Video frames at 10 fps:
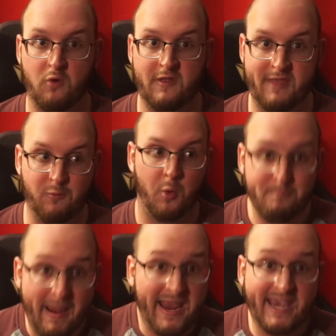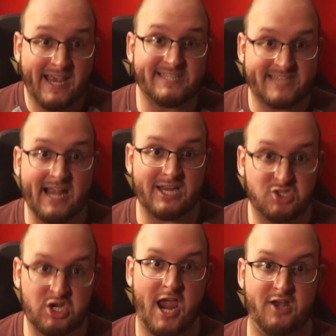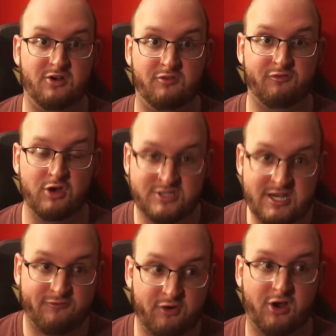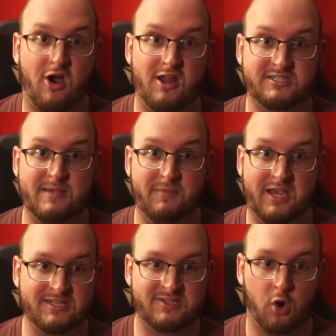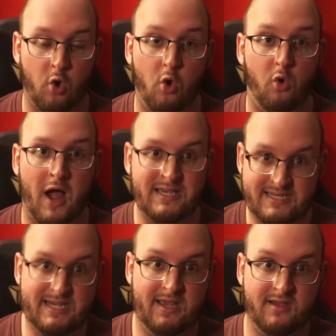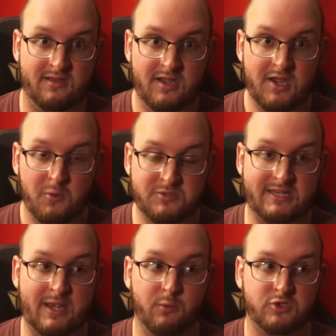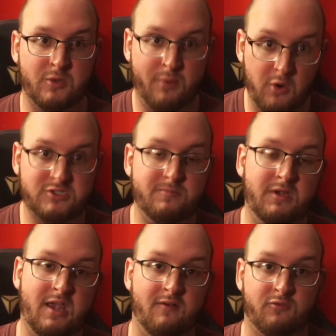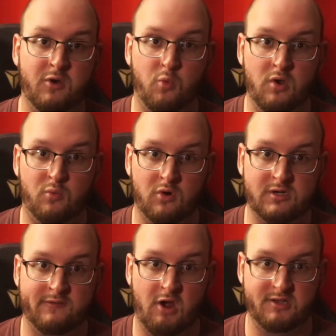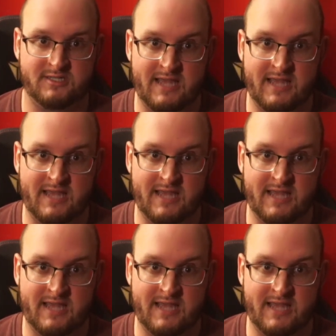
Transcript: that they were making a second channel for different content because their whole idea was that they were supposed to be covering World of Warcraft content.